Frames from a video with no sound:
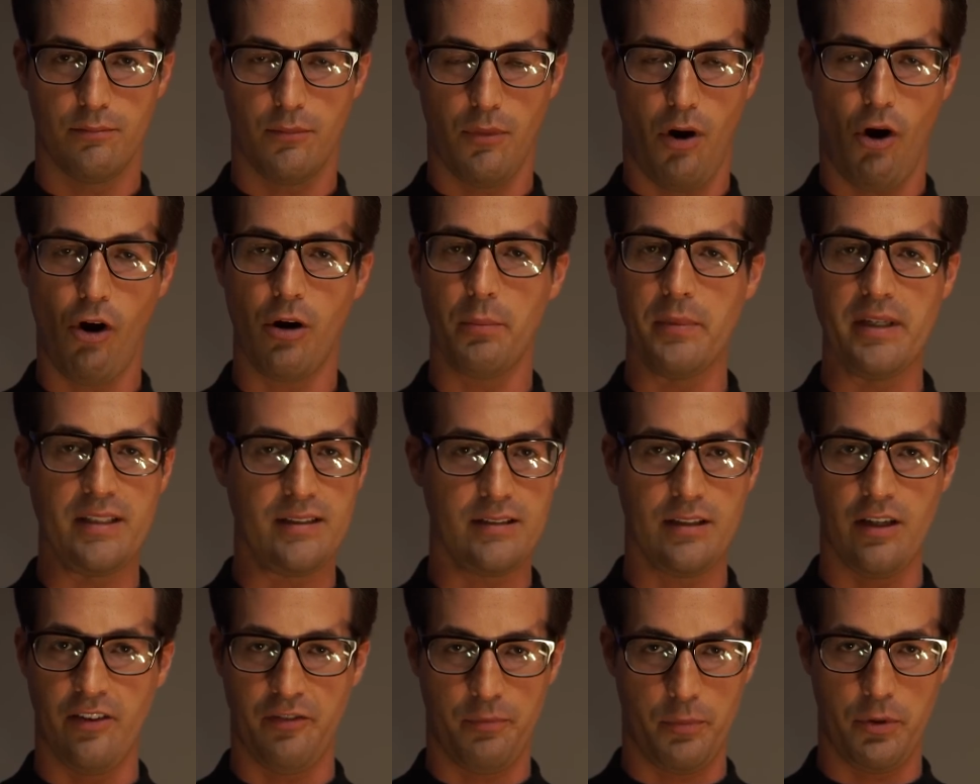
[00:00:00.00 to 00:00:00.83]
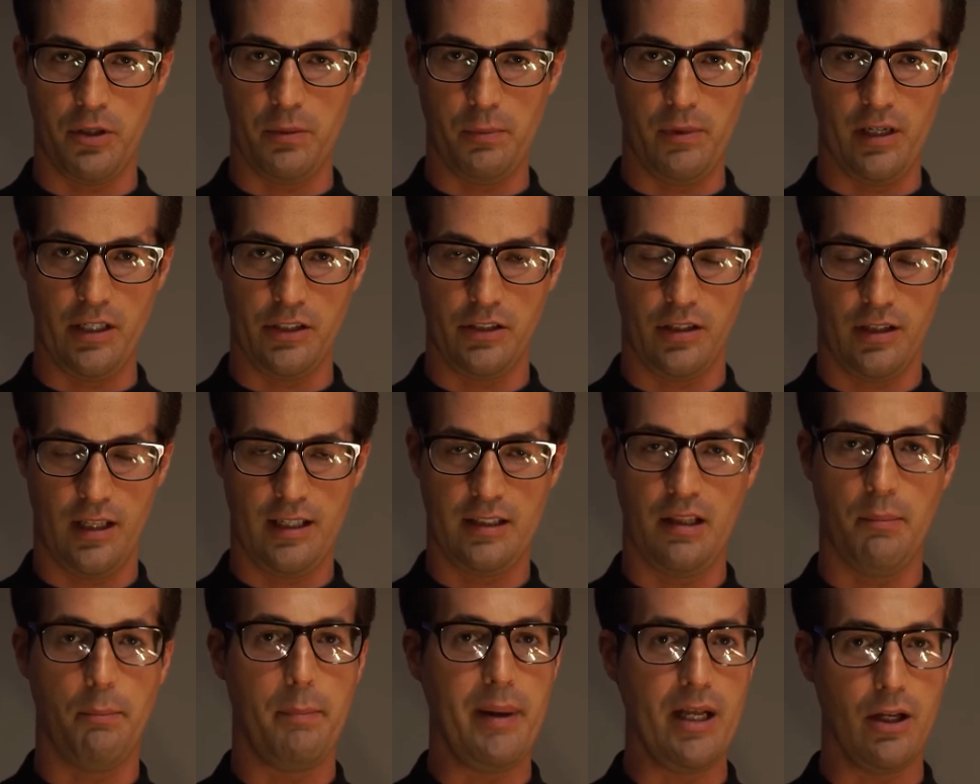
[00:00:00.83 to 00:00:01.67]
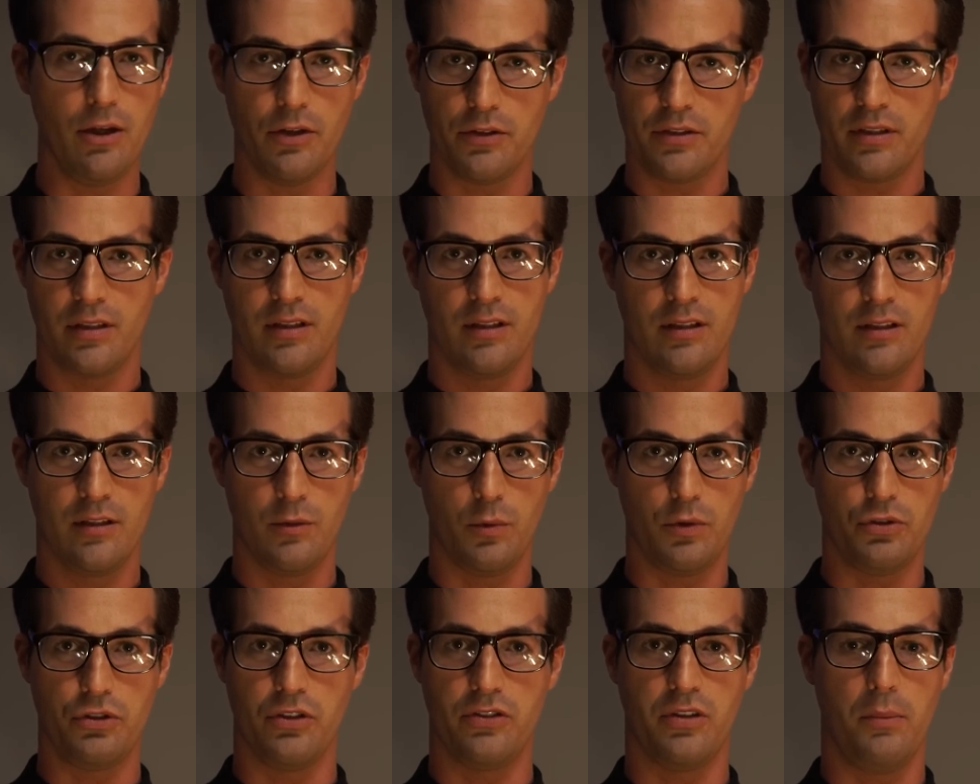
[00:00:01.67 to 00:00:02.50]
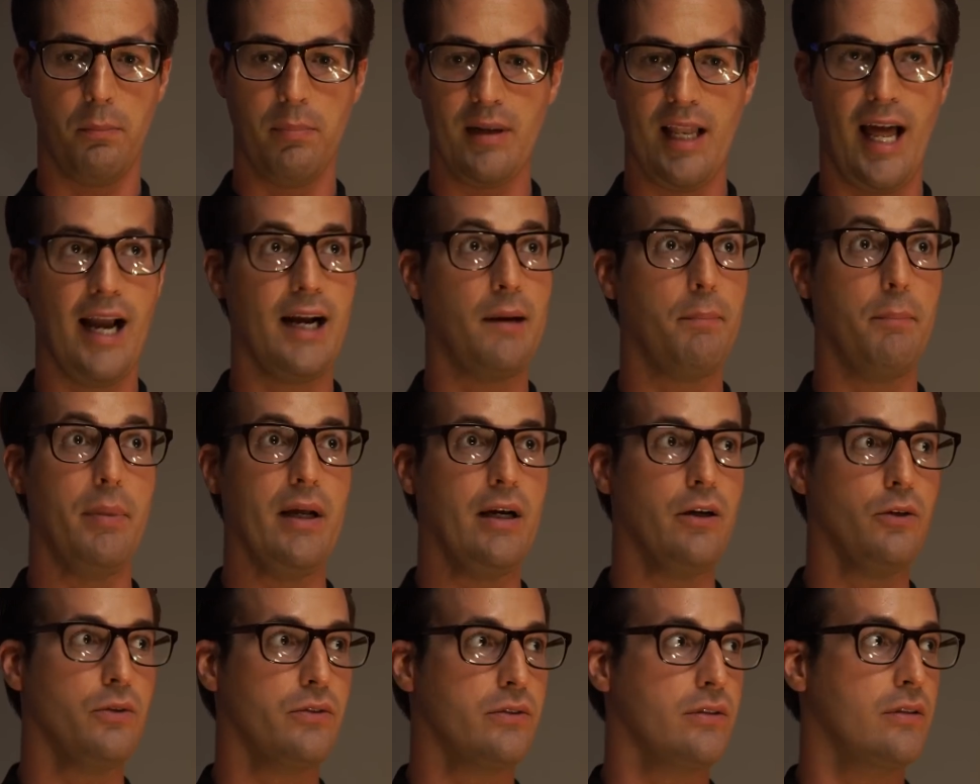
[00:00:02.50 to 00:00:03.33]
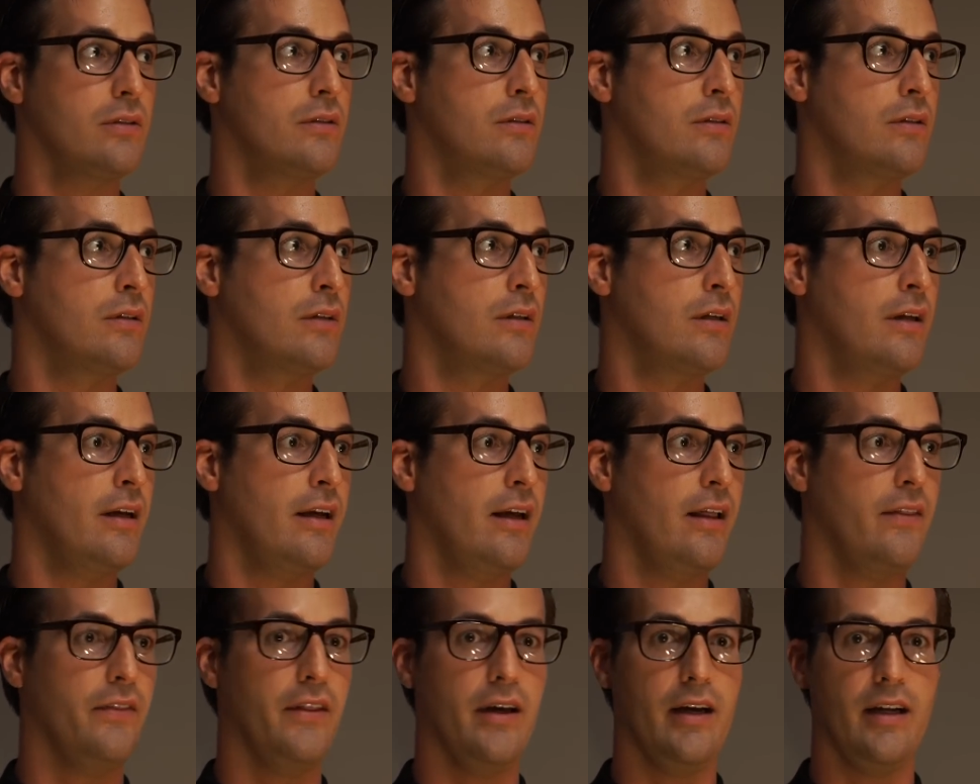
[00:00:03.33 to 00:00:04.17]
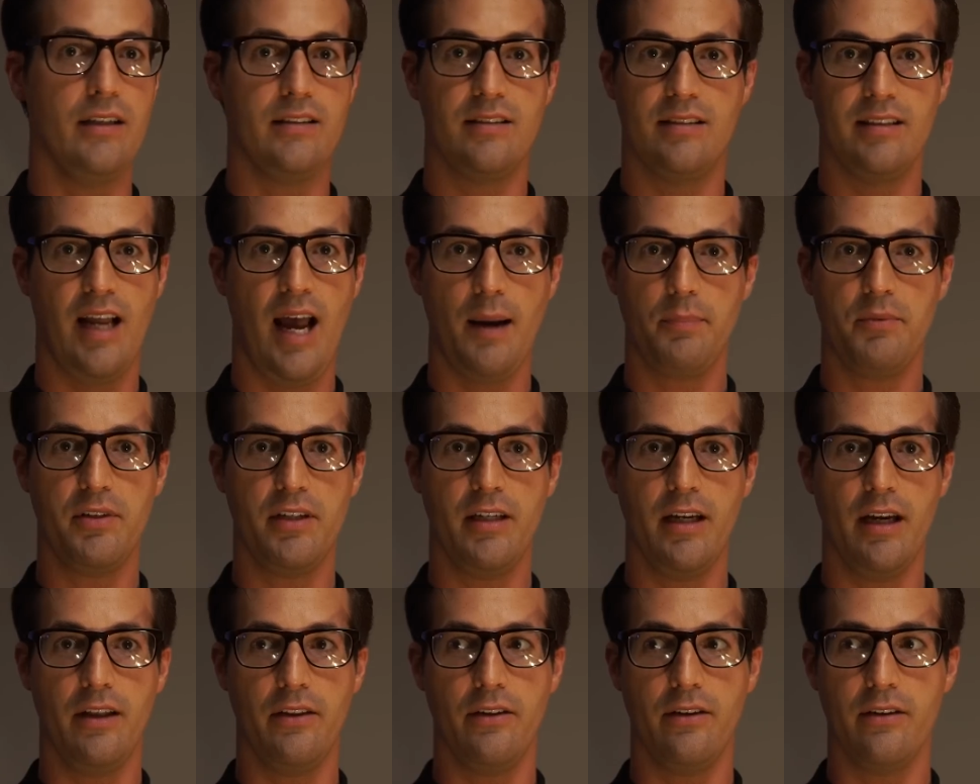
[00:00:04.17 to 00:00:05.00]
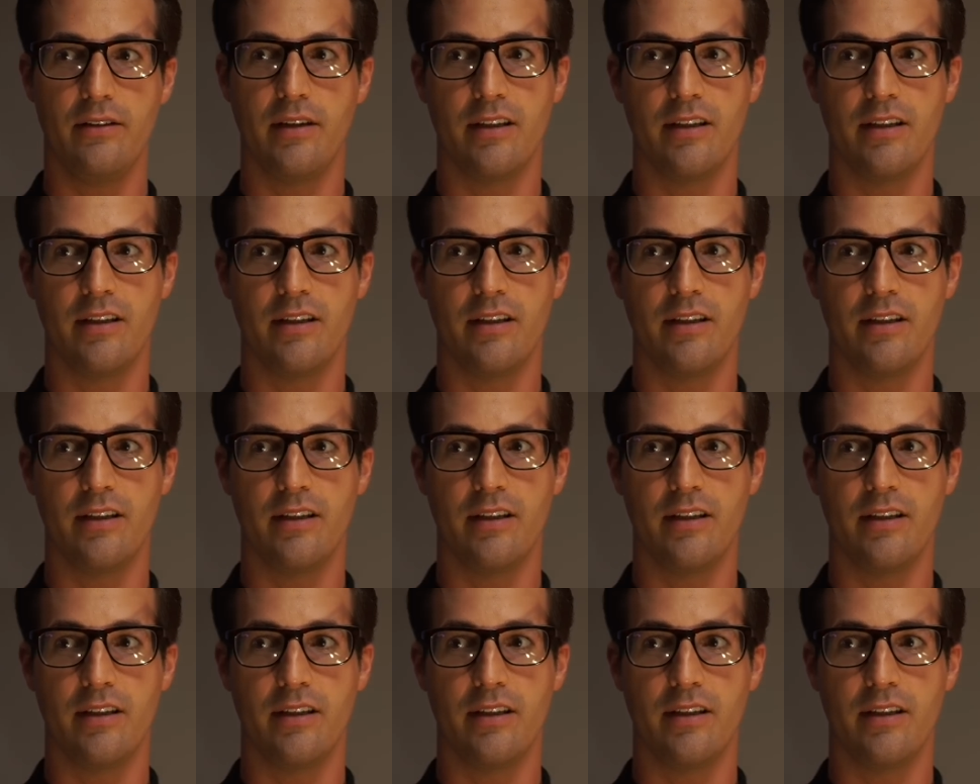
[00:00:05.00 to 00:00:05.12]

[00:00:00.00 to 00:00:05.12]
army stuff, pretty much. Like the belt was just a black belt that snapped together.